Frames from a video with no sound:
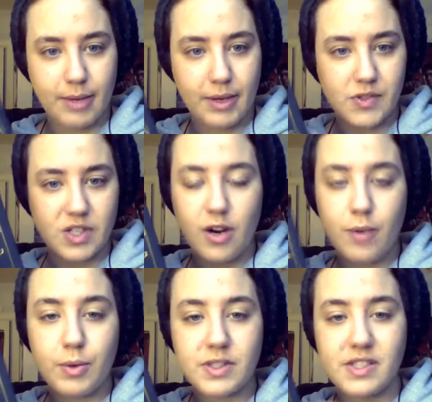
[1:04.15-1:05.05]
in comparison to
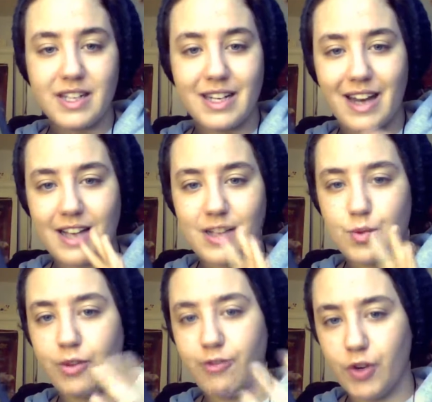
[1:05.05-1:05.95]
our world, is that it
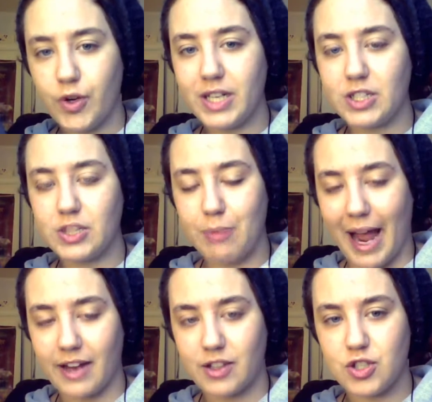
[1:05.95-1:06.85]
has reverted
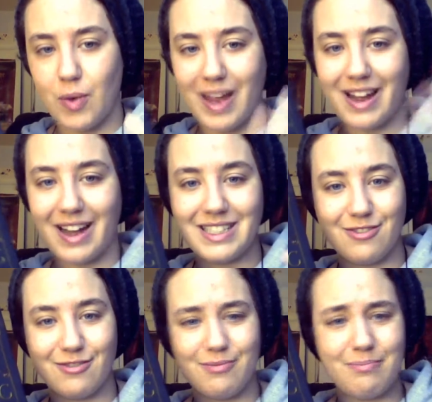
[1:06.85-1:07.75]
back to a
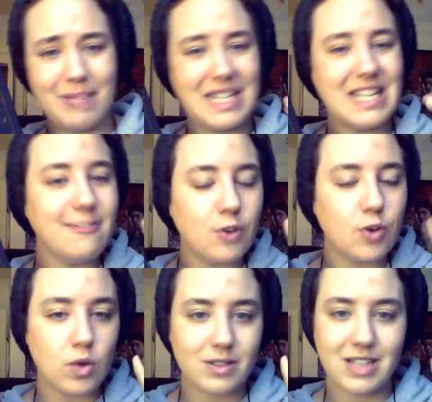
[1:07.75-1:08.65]
kind of
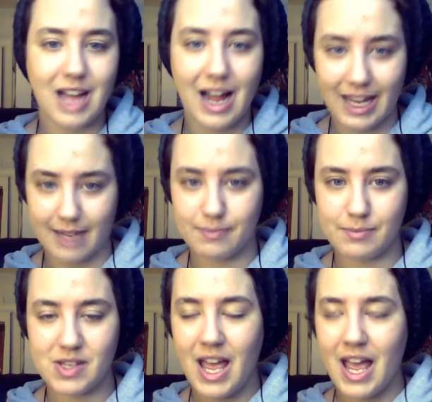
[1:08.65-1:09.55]
medieval
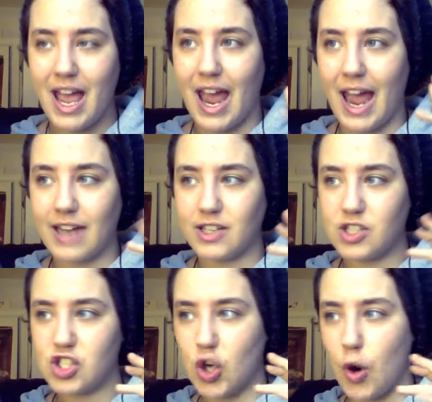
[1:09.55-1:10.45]
times,
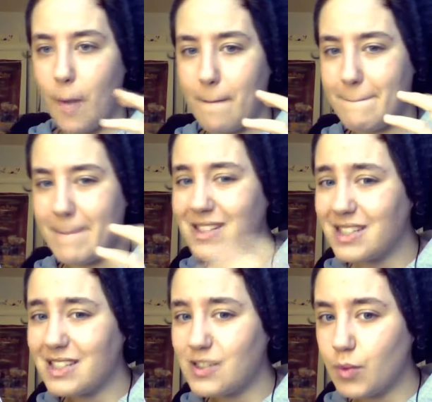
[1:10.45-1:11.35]
and so
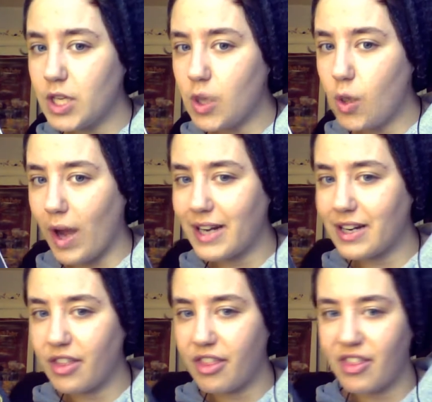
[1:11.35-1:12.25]
medicine isn't really
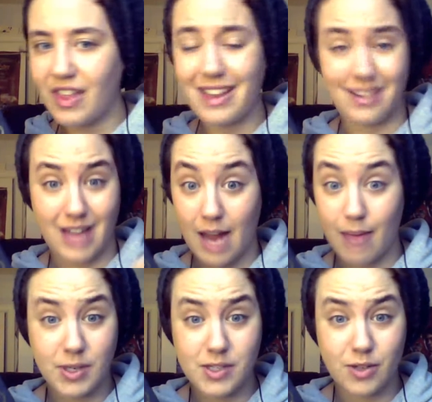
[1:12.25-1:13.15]
quite a thing,
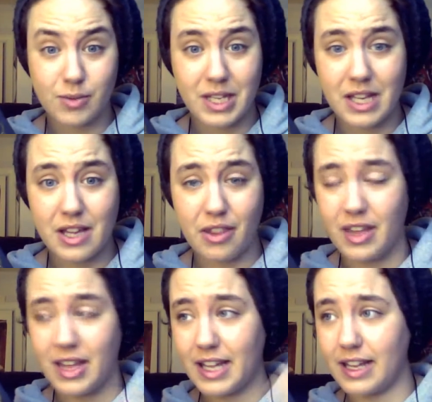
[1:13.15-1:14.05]
libraries aren't really a
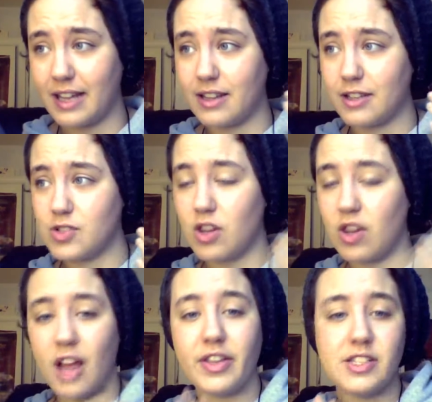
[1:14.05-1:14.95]
thing. There's a
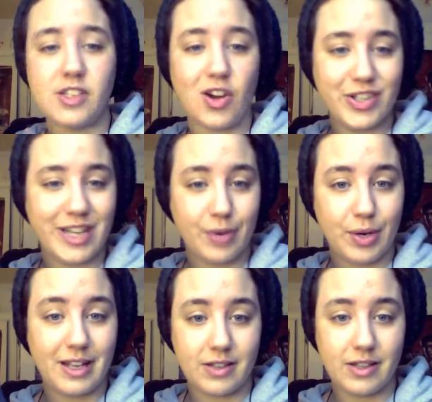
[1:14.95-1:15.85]
lot that has gone
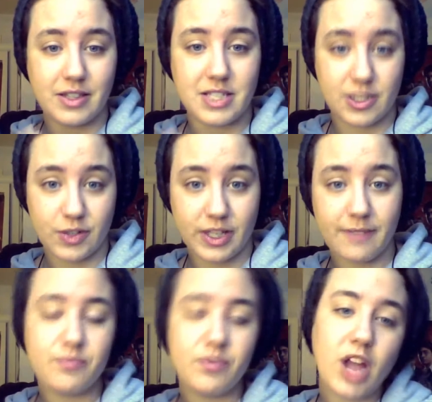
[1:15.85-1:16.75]
downhill in the Tearling.